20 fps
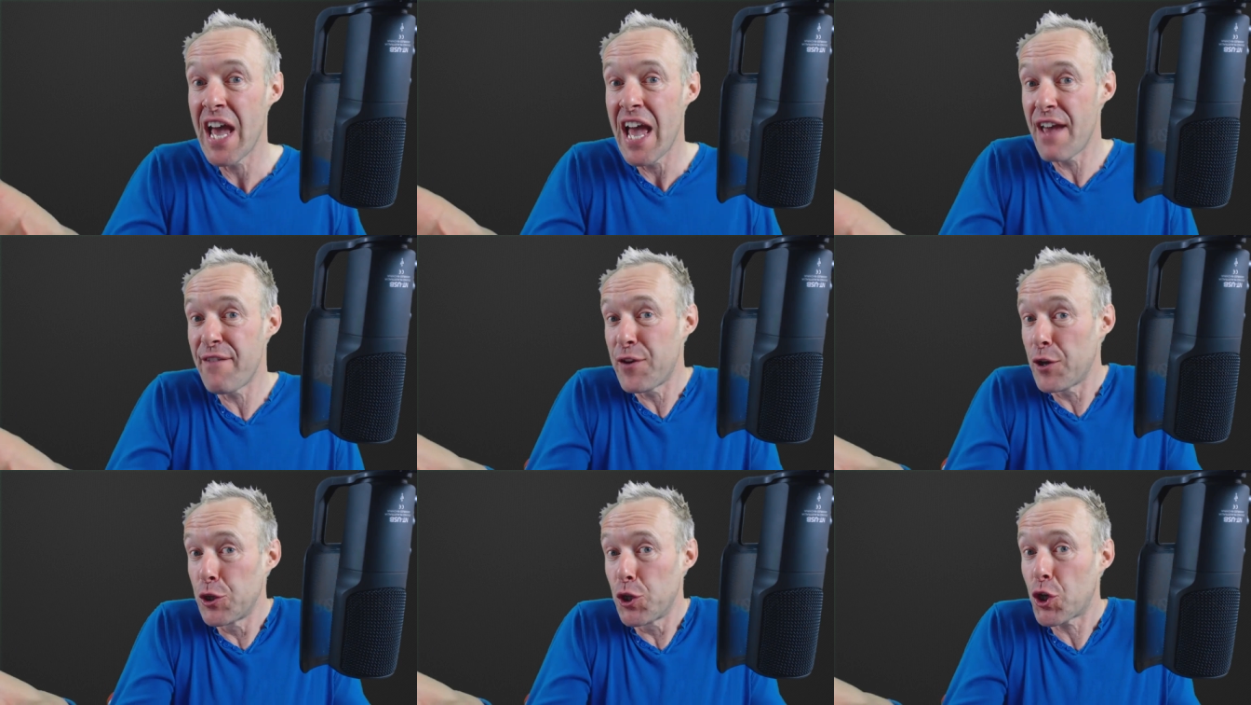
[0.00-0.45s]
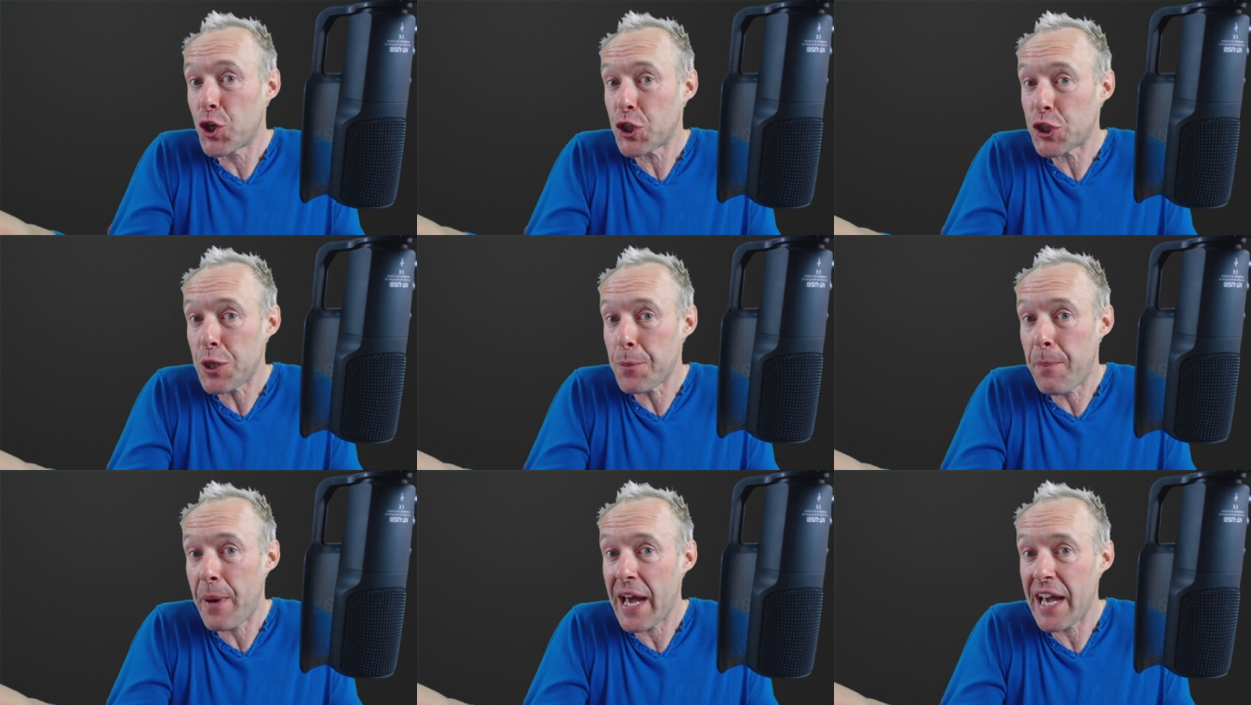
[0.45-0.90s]
If you look at
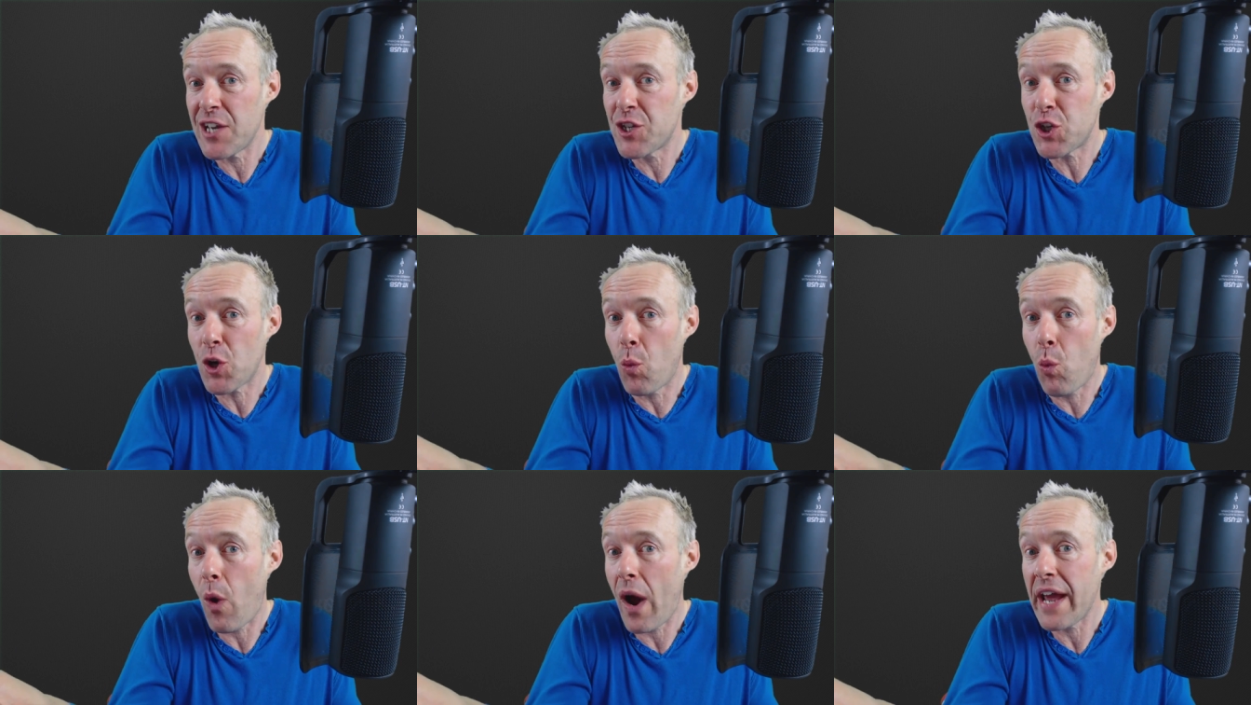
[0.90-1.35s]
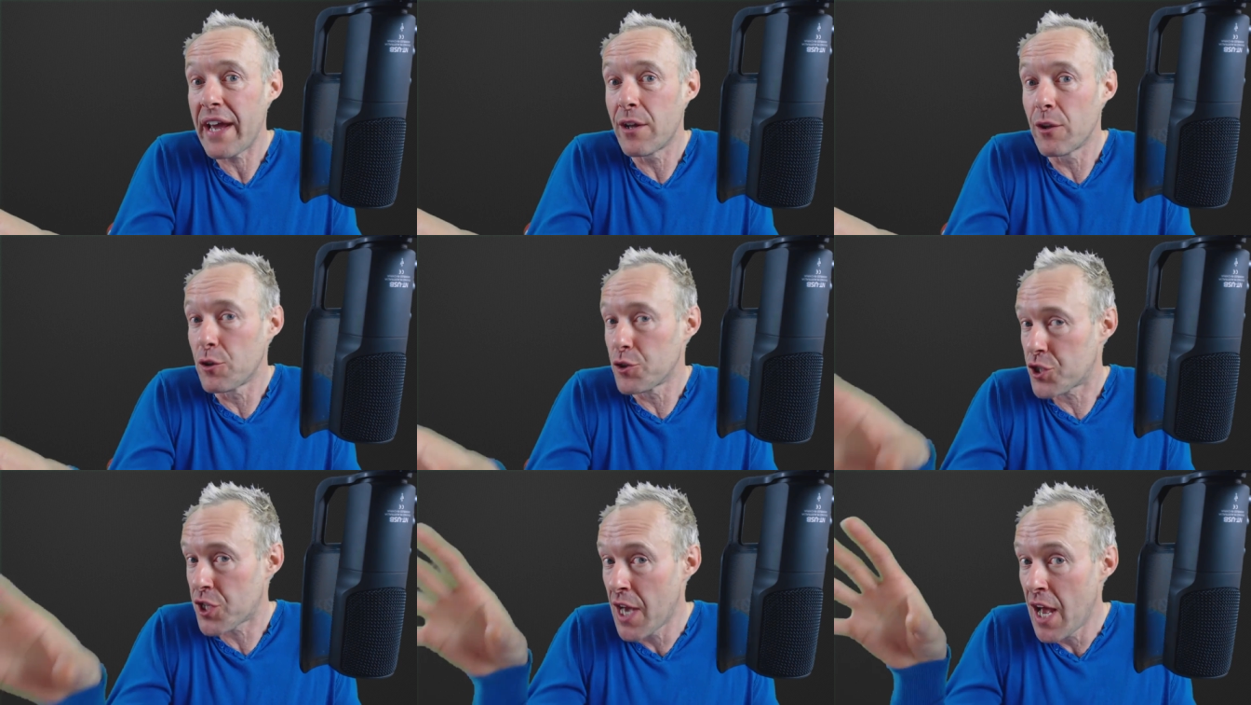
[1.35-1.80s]
the page on
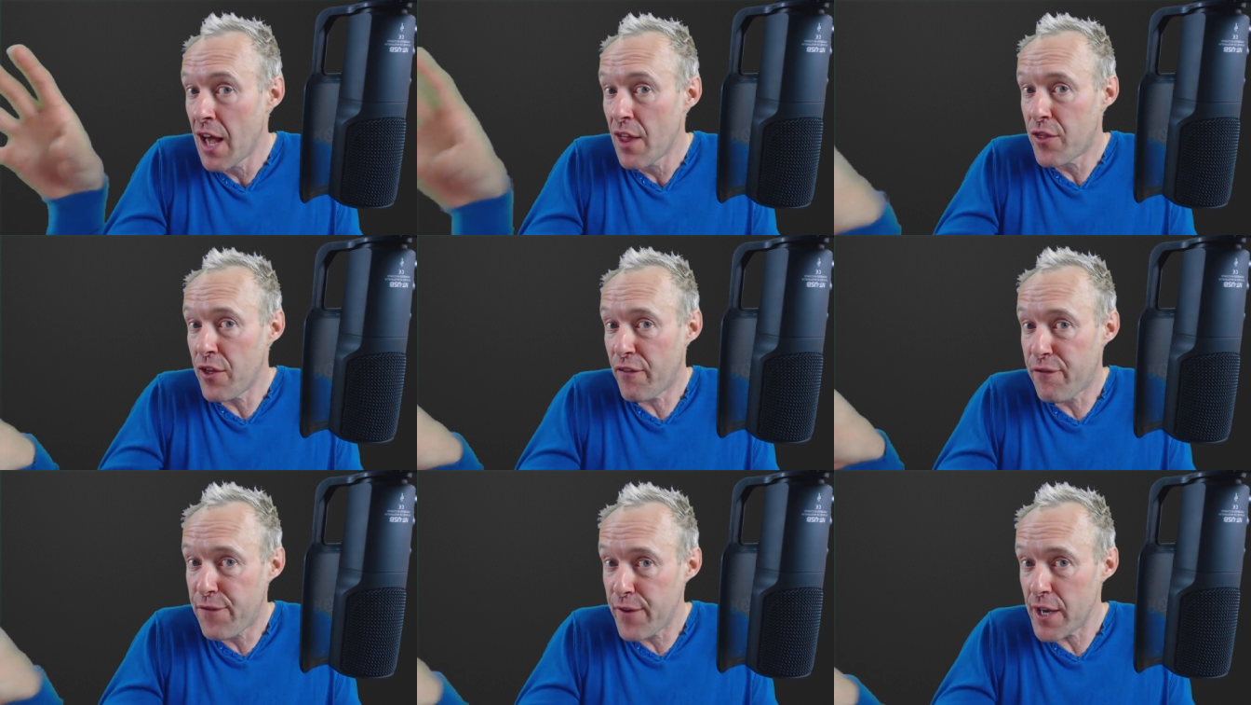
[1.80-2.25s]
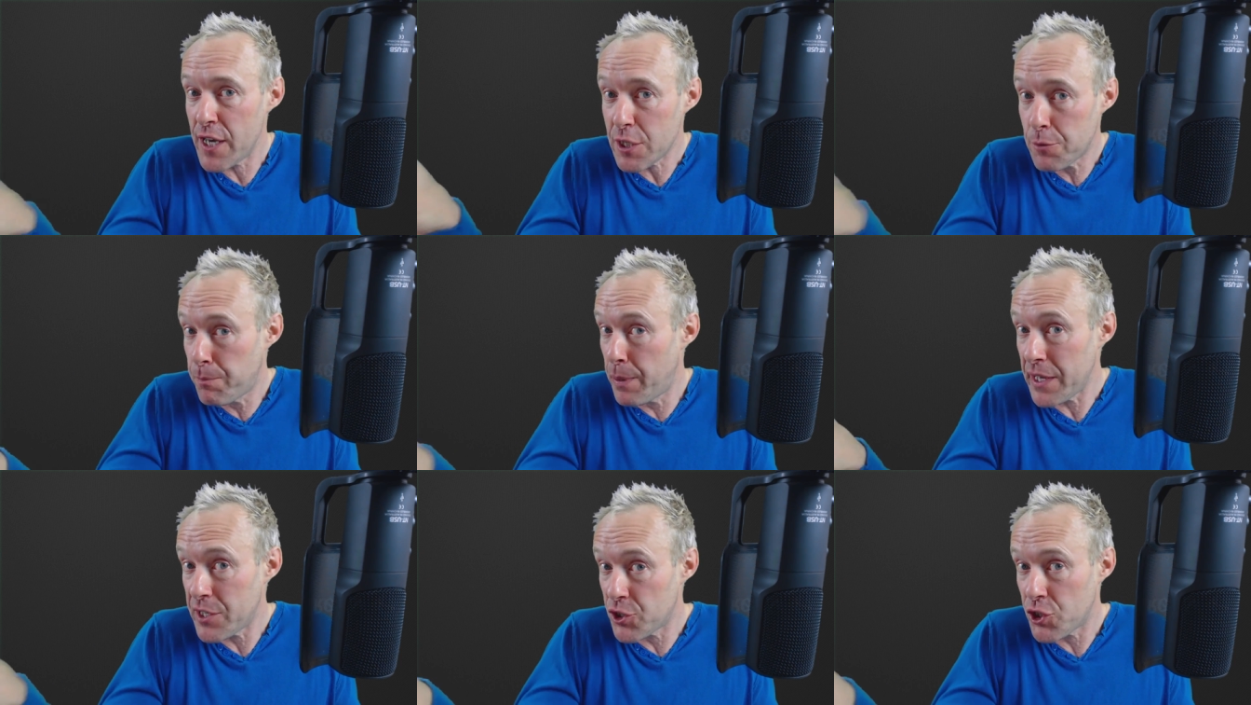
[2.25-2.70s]
Wales, the first
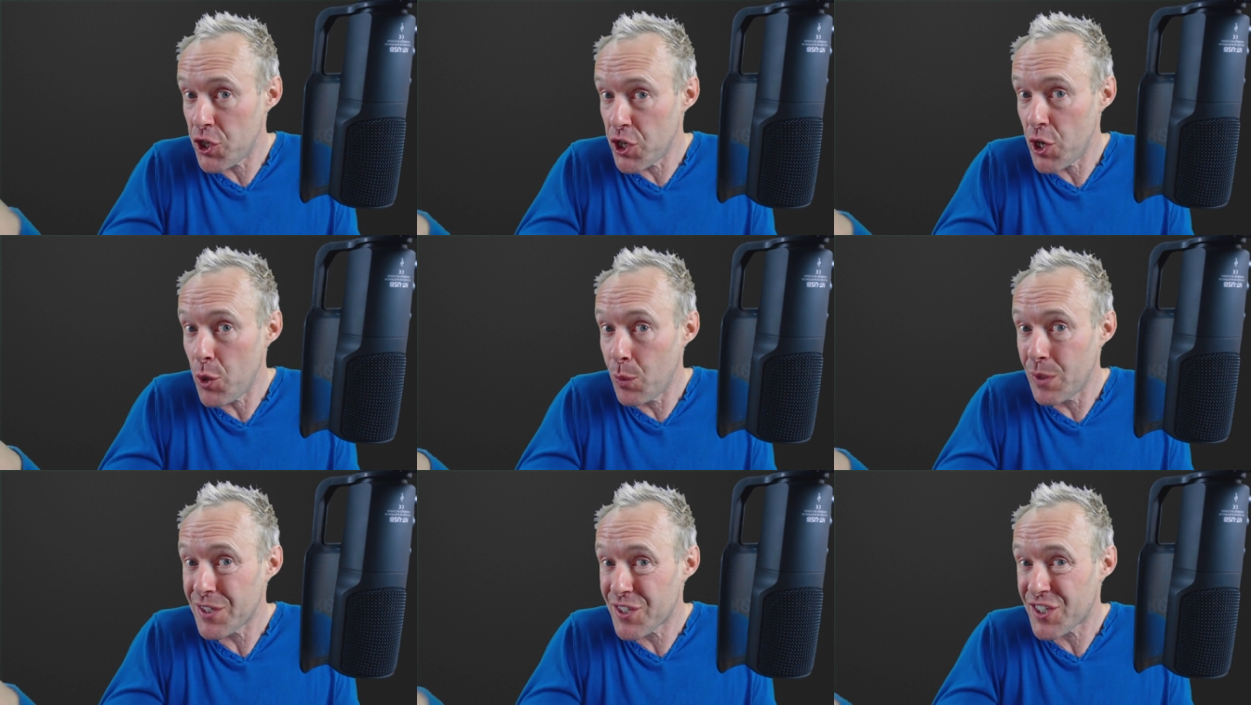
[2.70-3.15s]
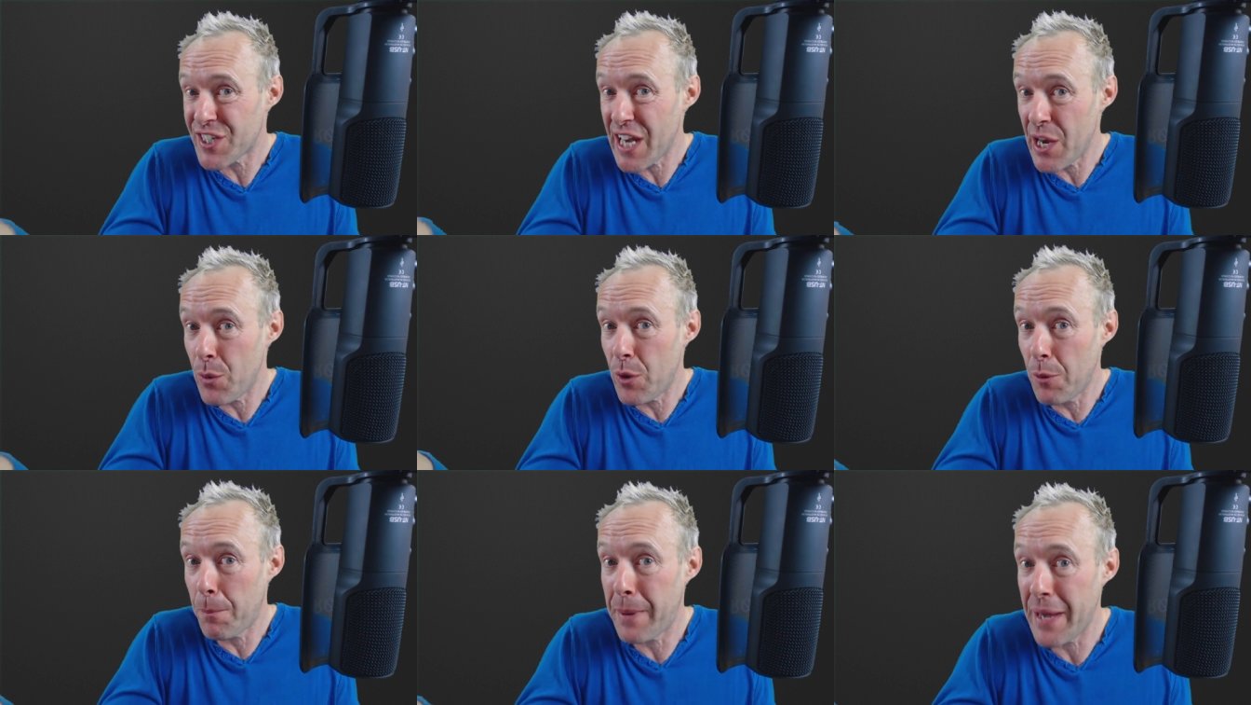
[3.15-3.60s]
picture you will see
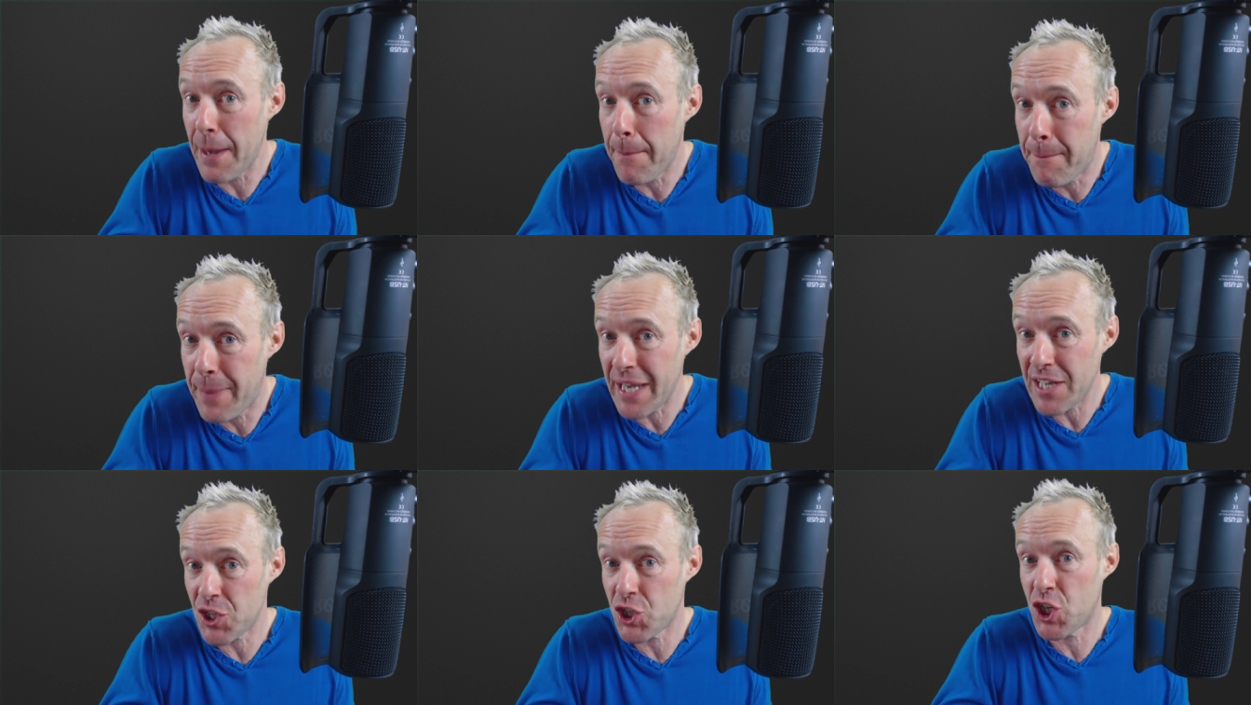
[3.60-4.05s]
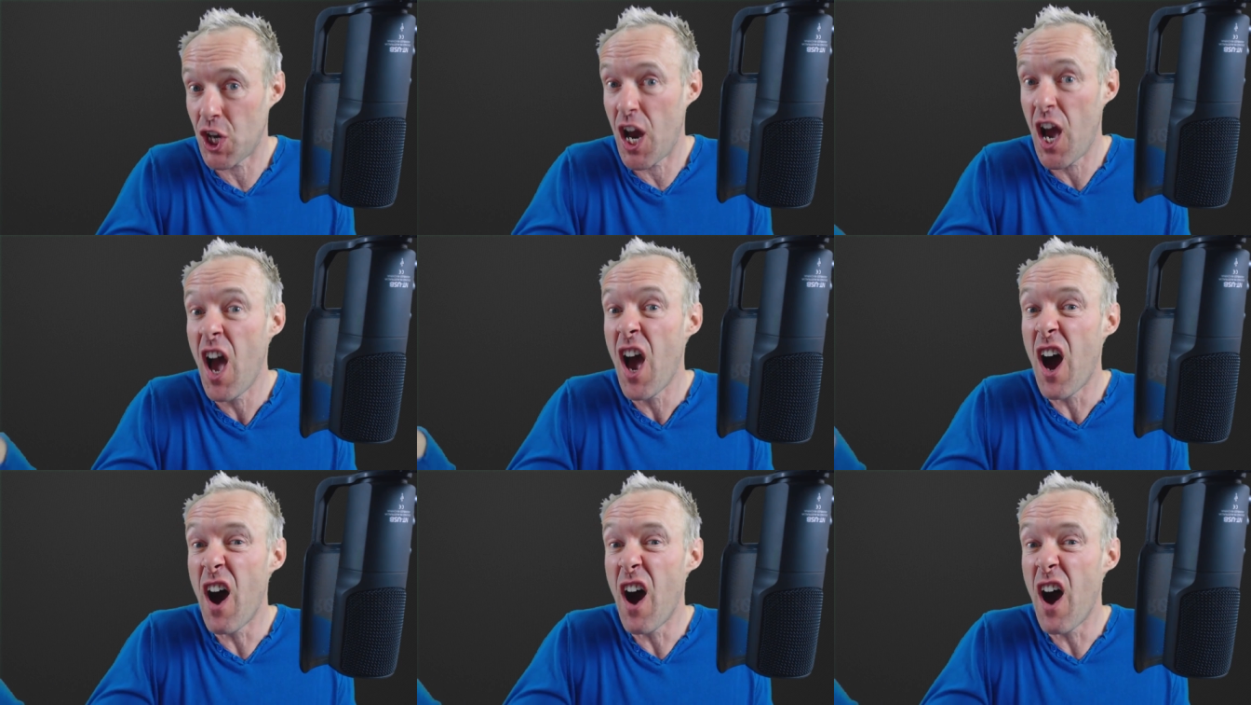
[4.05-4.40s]
will be a picture